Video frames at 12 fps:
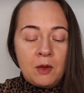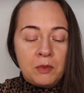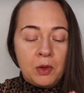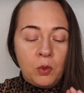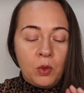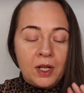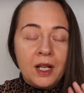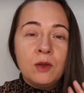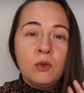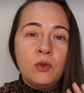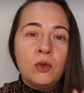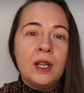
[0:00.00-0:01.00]
But what I
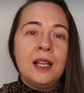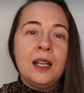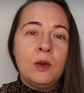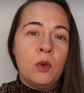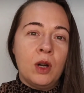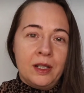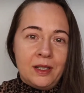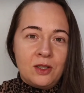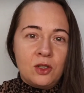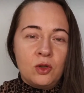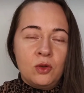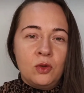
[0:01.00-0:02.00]
really wanted
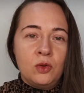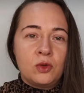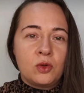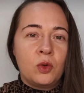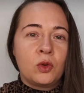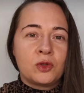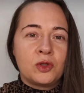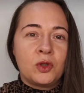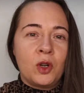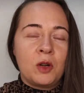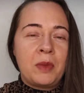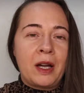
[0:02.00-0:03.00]
to talk to
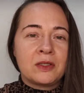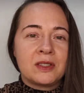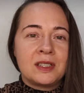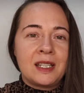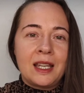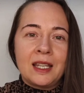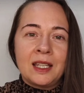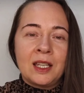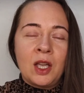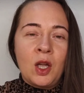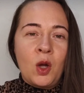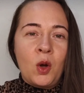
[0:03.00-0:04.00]
you about
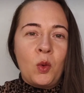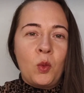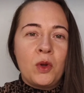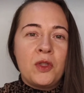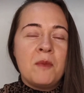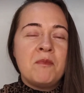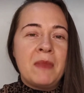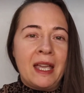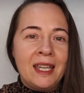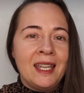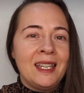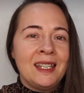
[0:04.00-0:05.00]
today were the
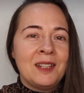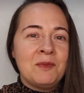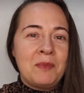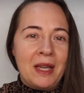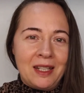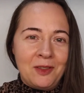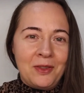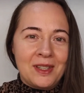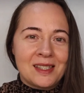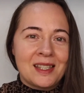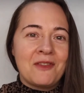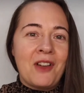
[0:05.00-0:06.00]
main
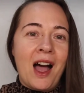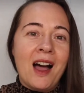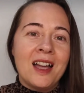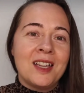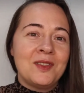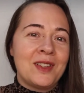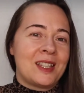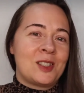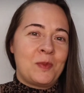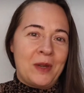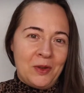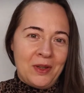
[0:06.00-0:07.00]
benefits that I've
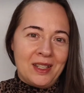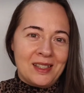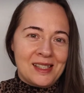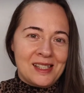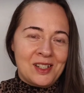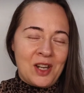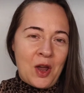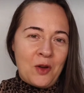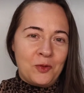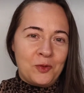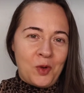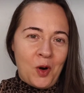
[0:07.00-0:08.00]
experienced
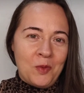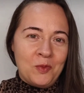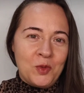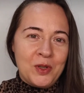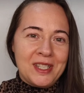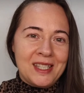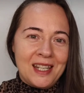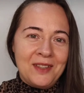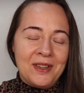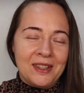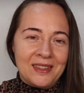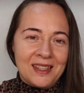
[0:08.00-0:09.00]
from
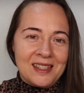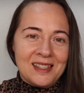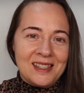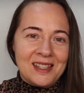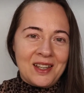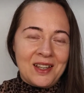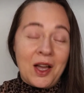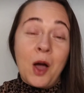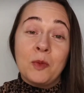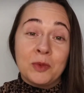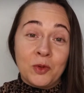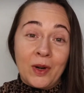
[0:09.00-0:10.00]
receiving this
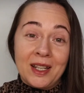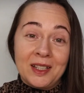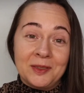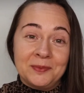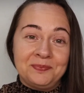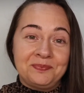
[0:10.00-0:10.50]
upgrade.